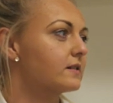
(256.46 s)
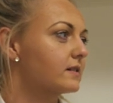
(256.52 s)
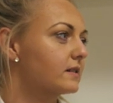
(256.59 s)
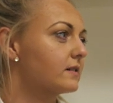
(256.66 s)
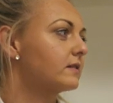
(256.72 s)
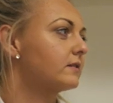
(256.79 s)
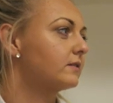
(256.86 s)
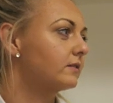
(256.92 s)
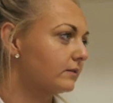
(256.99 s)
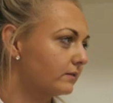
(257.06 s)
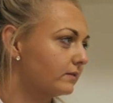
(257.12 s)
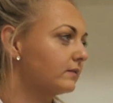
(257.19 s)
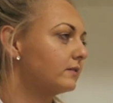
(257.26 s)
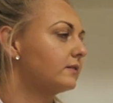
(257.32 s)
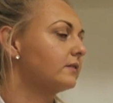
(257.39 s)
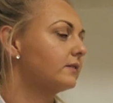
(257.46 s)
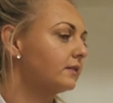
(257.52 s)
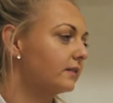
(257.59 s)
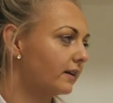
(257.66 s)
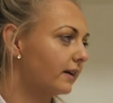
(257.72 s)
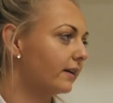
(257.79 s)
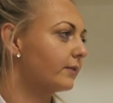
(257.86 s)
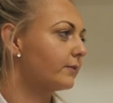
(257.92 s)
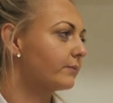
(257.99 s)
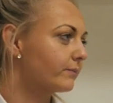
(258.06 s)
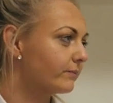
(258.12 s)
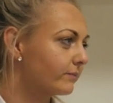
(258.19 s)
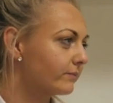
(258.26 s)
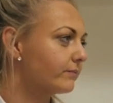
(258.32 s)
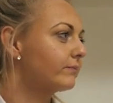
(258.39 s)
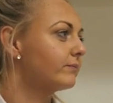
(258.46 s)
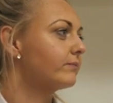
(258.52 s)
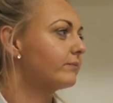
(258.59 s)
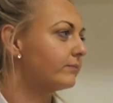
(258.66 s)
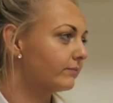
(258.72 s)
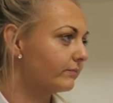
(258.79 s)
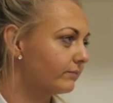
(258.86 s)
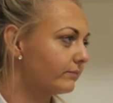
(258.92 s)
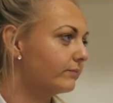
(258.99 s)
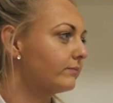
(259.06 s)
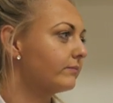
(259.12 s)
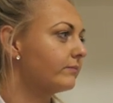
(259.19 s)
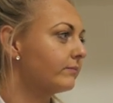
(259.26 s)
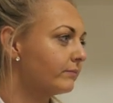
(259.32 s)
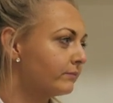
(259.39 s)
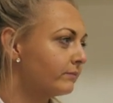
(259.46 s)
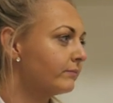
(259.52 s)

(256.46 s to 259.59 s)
(not speaking)